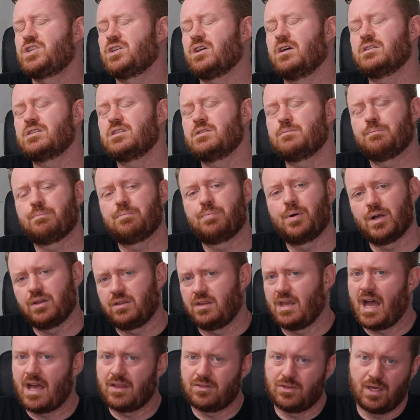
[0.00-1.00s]
Just
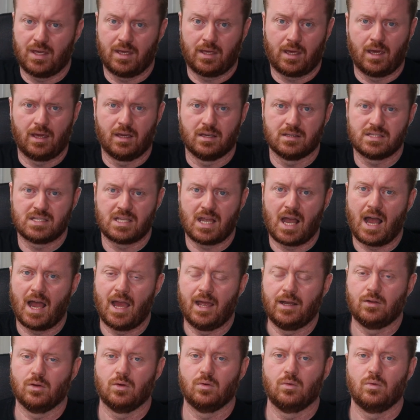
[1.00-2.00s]
put that thinking
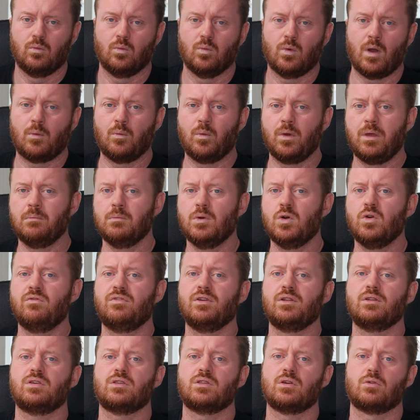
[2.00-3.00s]
aside. When we move
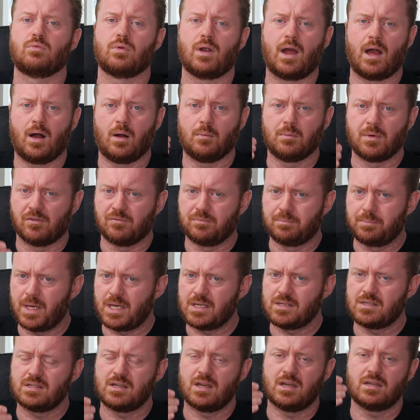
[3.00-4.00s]
into the realm of
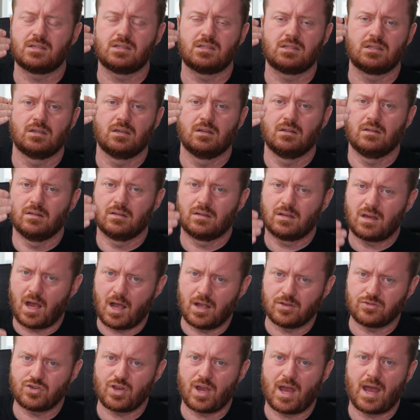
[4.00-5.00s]
business,
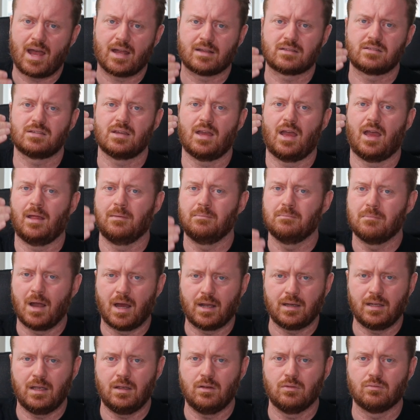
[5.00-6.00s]
contracts, and
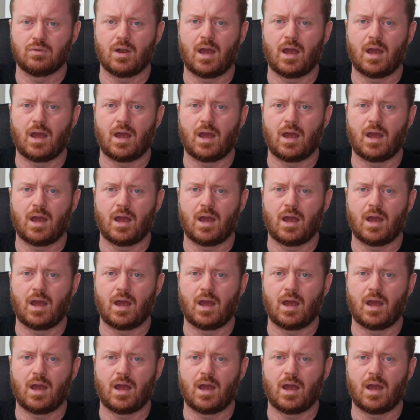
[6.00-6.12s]
money,